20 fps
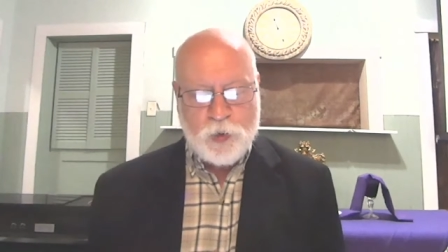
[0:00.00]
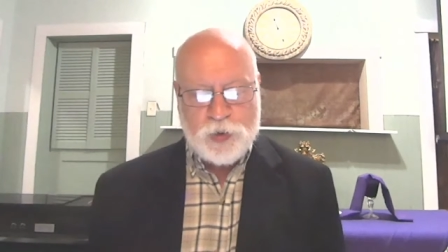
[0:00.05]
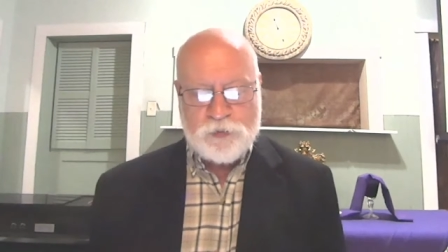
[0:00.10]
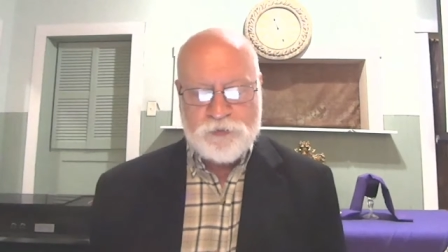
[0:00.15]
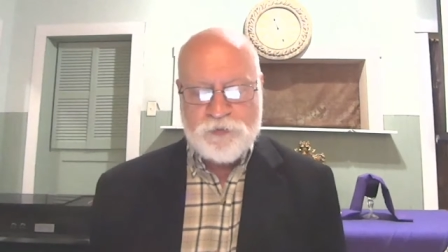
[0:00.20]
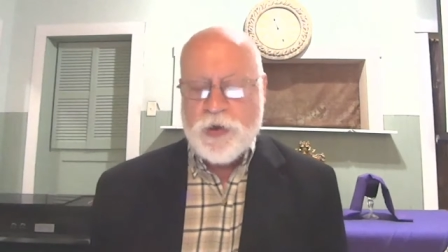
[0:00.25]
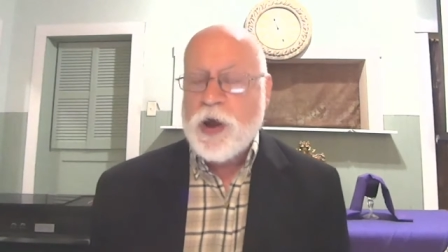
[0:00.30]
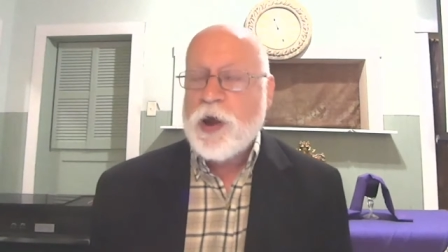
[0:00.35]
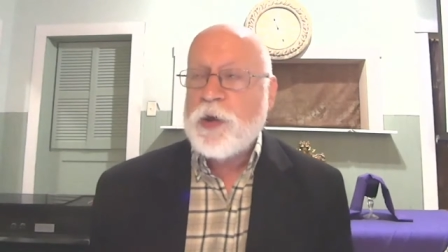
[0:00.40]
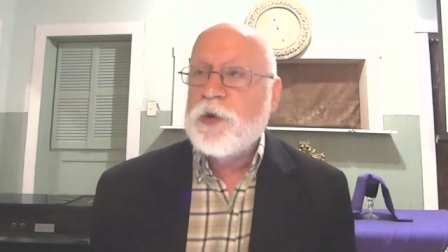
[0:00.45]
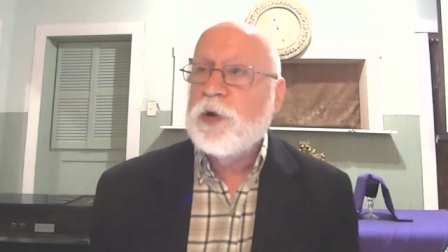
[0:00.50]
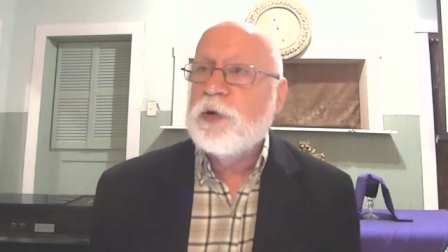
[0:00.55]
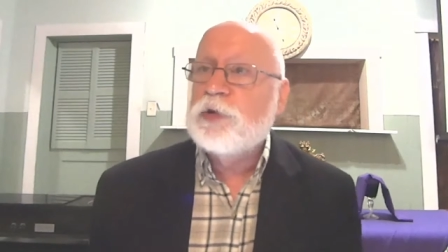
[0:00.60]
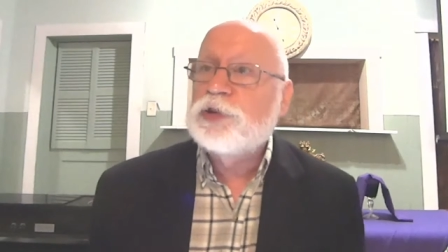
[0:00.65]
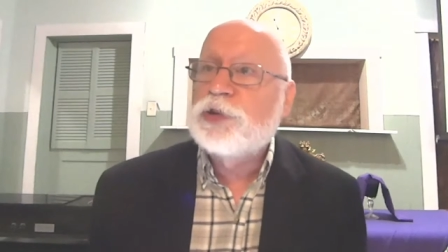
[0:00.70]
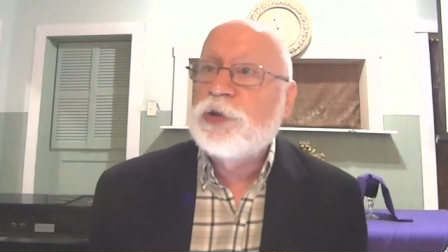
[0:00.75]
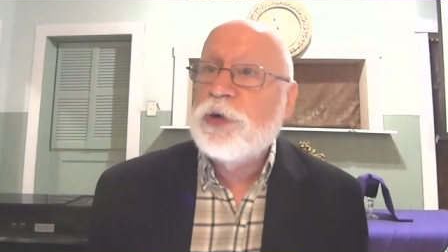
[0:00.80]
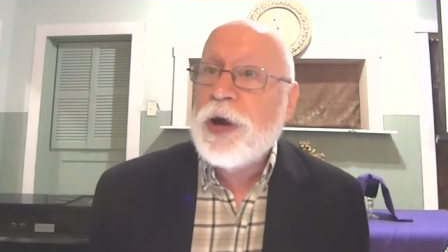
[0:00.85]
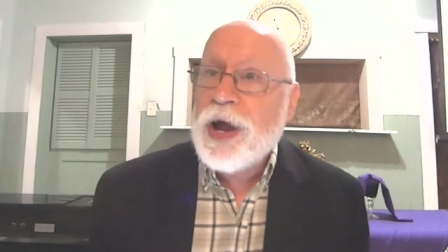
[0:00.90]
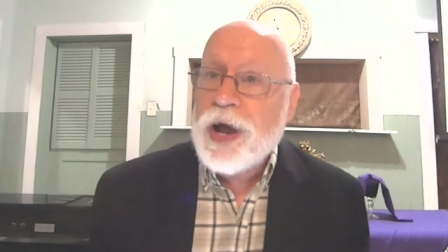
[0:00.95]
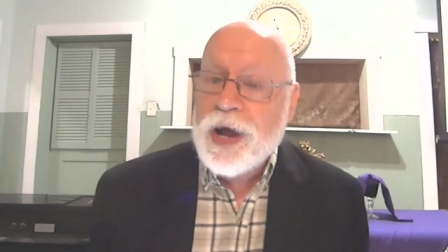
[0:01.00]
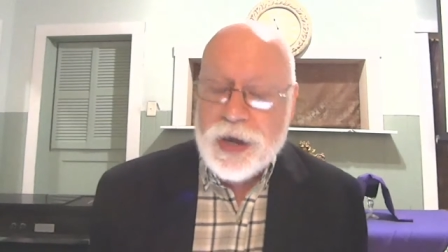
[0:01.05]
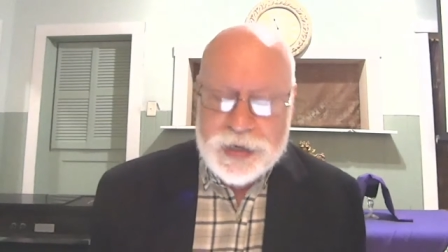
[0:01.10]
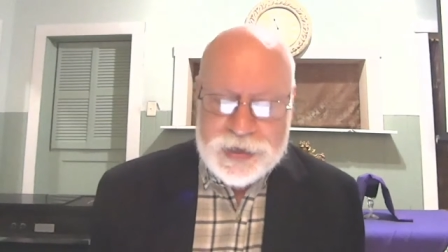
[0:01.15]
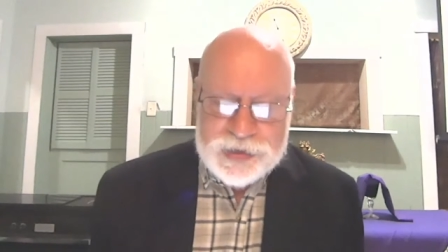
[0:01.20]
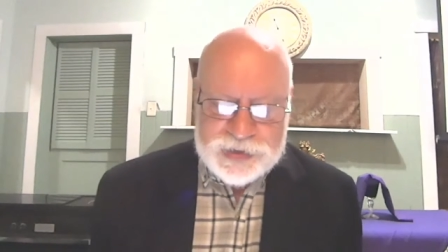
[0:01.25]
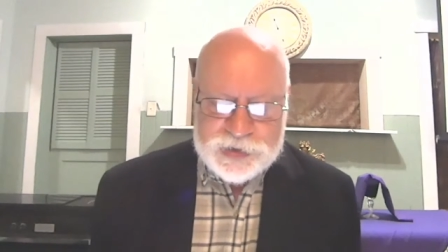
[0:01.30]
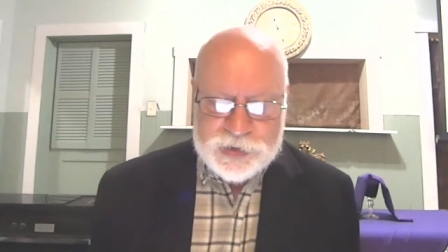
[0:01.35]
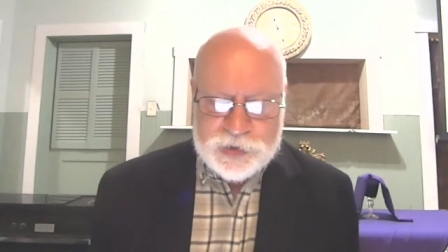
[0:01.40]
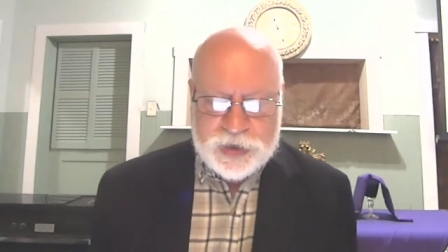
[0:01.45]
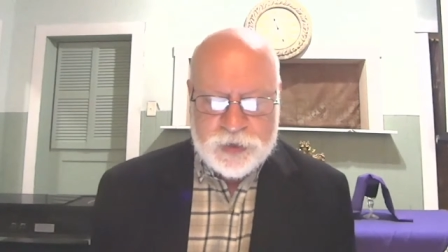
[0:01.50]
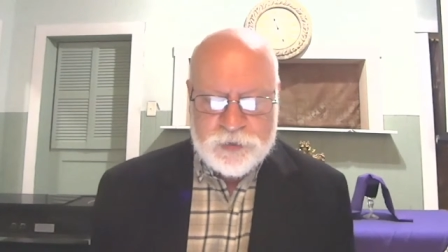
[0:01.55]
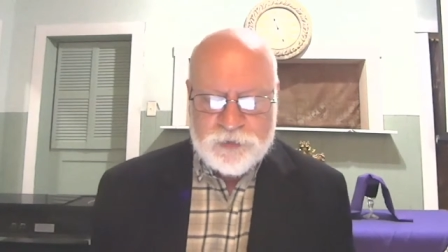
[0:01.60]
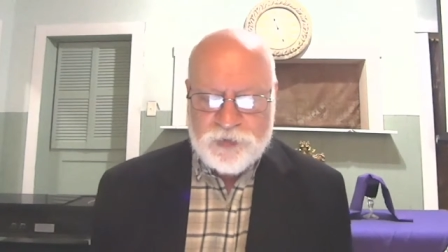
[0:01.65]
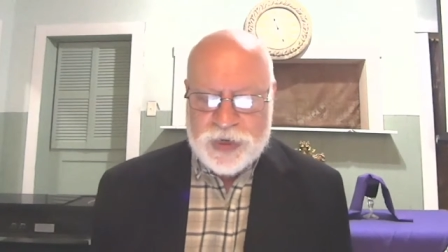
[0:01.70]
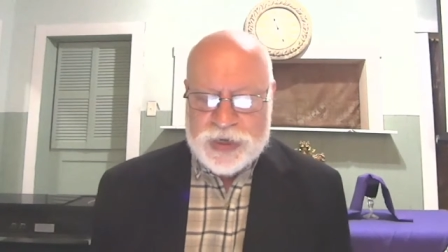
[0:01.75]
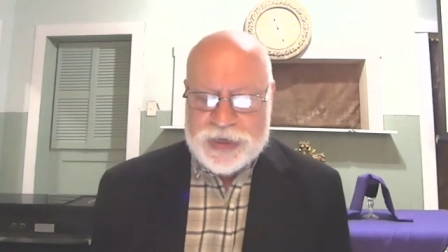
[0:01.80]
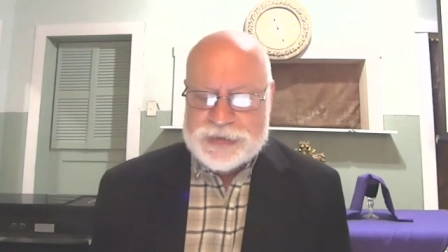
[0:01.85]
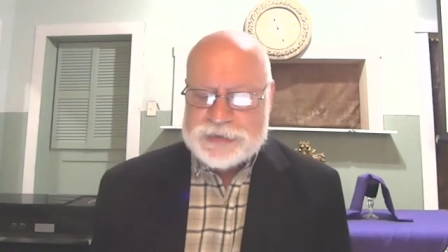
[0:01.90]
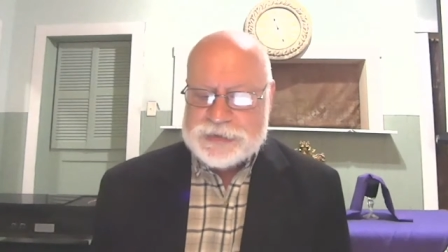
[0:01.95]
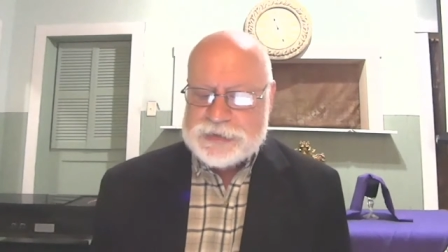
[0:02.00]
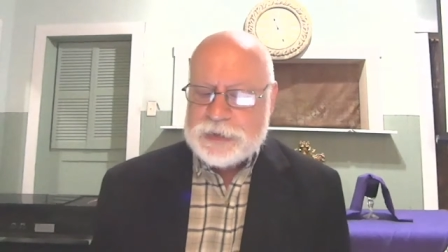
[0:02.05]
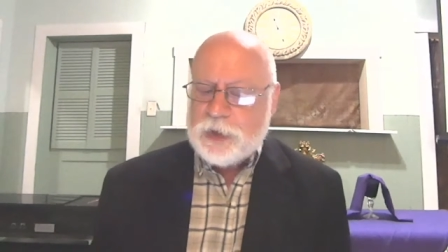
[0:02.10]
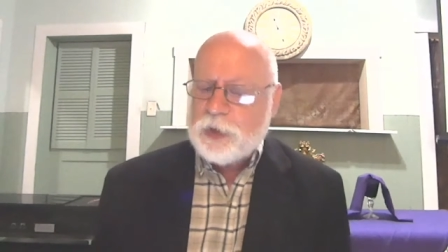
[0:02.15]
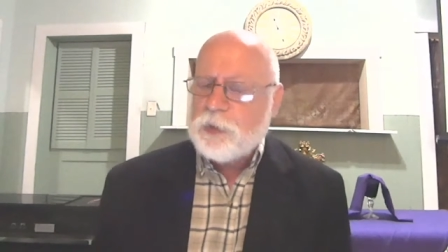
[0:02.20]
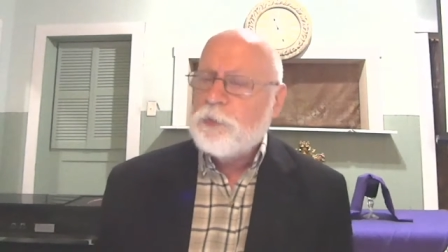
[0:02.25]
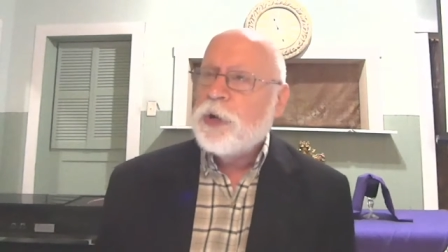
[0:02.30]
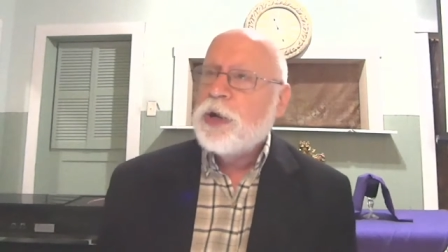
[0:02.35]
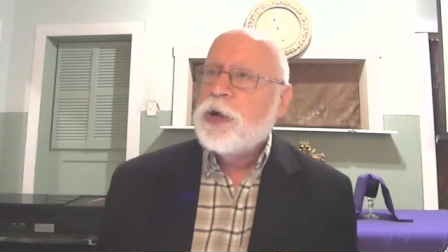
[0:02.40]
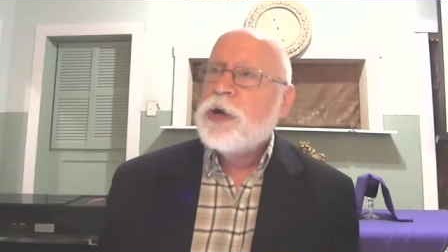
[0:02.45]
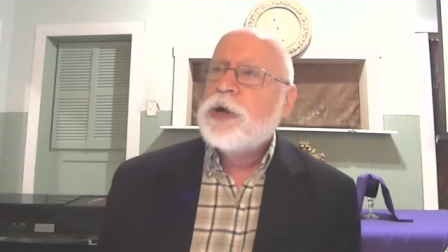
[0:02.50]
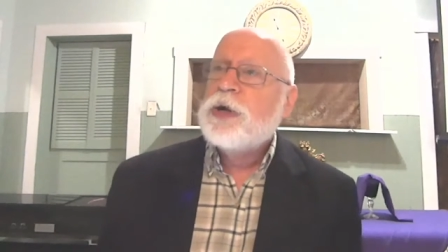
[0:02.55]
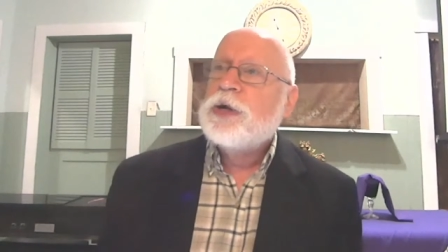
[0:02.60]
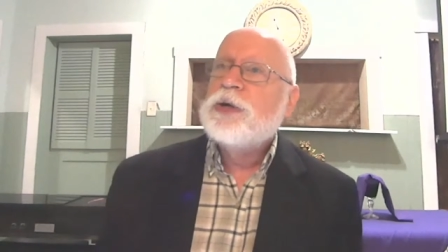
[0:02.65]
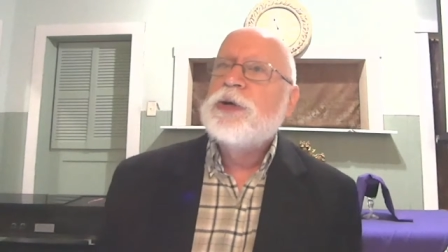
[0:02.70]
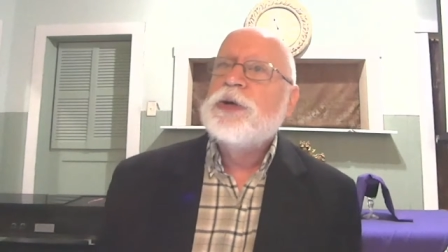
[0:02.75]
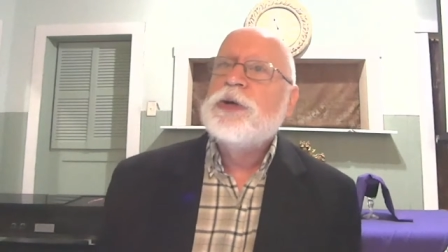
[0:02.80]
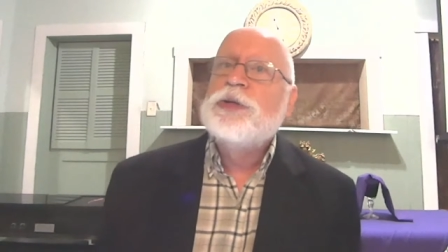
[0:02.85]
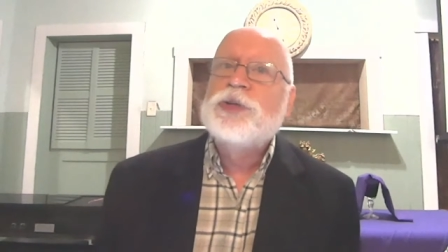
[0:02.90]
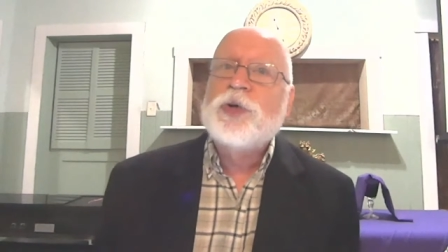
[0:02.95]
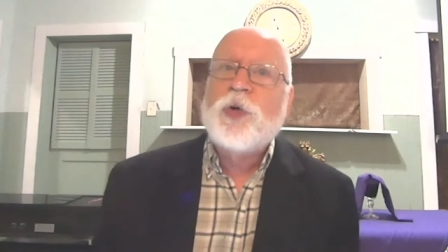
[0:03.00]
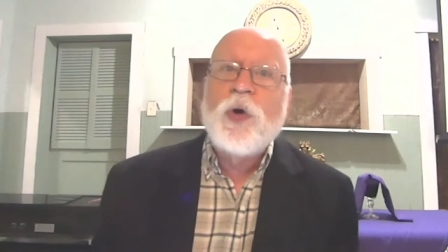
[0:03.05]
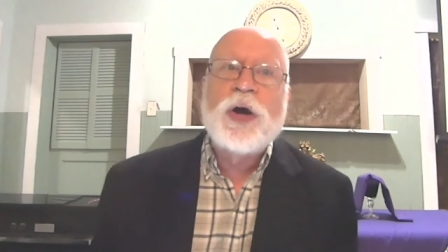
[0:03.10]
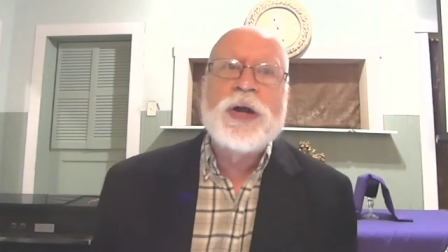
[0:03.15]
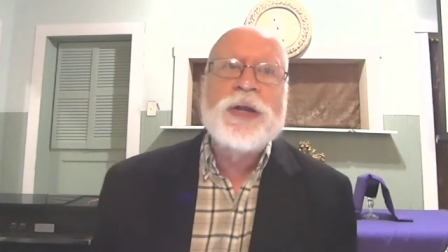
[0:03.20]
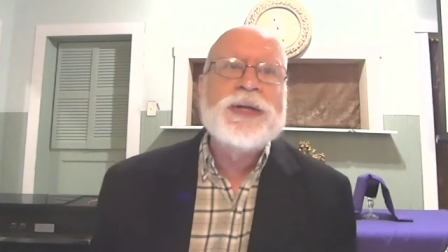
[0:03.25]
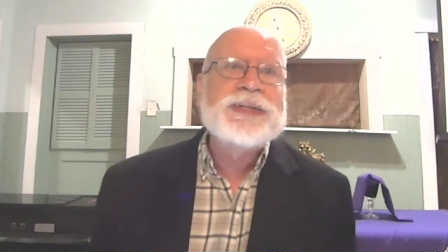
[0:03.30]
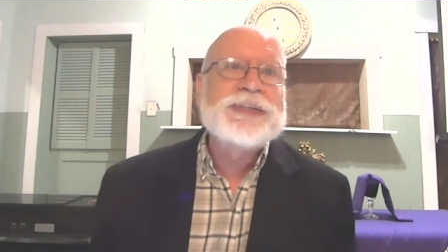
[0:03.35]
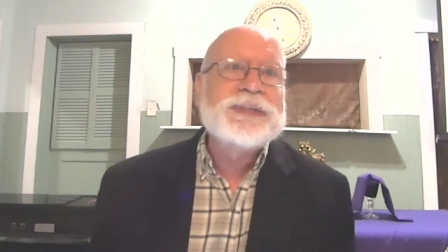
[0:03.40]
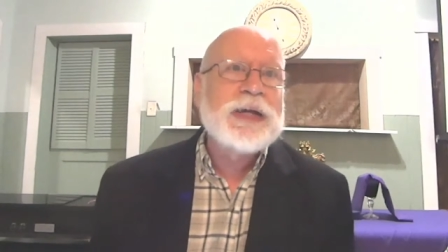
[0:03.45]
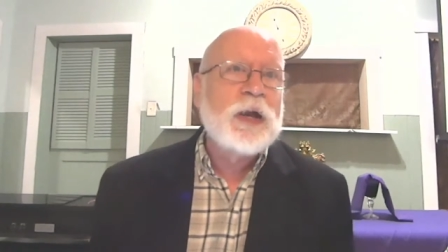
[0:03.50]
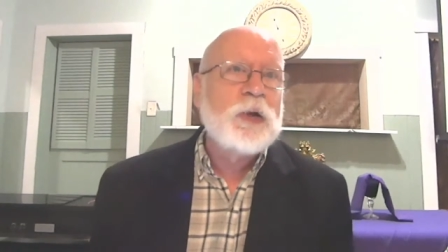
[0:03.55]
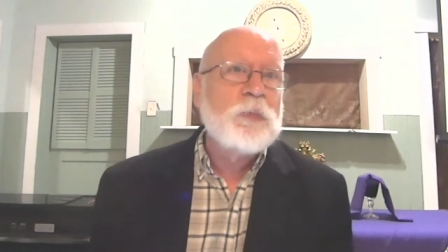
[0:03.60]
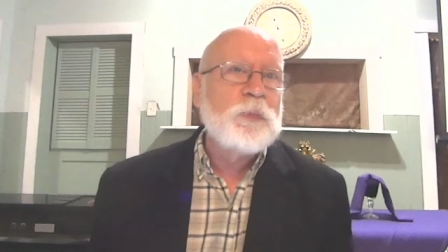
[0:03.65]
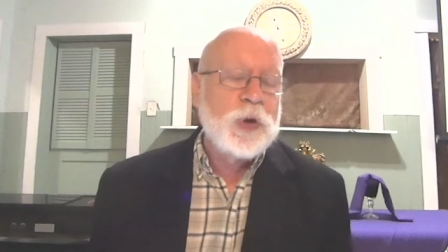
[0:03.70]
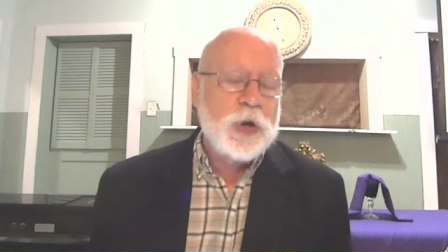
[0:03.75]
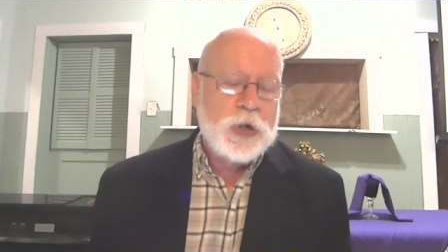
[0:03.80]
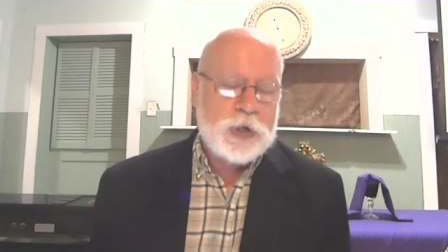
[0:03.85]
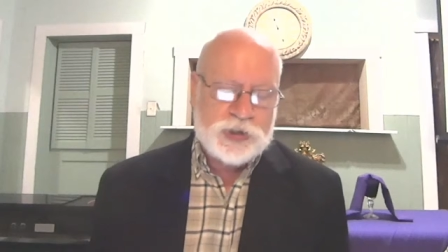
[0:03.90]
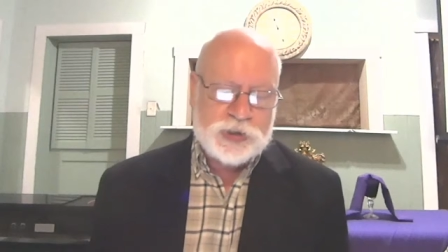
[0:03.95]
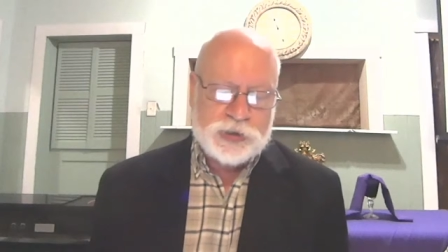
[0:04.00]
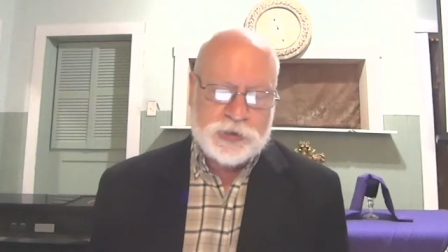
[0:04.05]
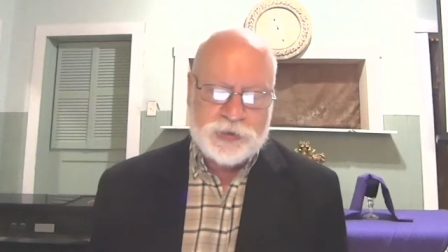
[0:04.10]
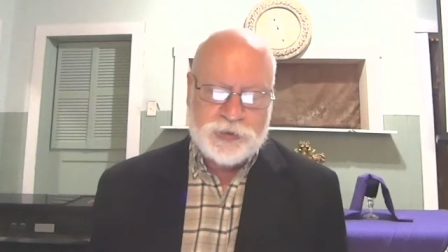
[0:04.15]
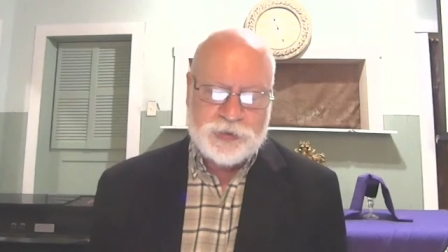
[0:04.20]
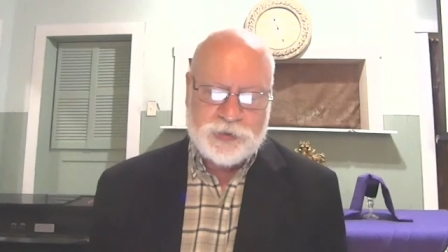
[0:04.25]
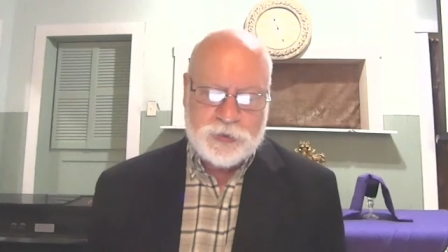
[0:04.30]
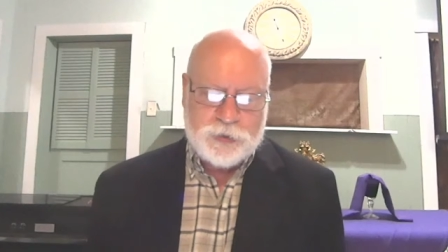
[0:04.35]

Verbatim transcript: the father tries to convince him to join the celebration.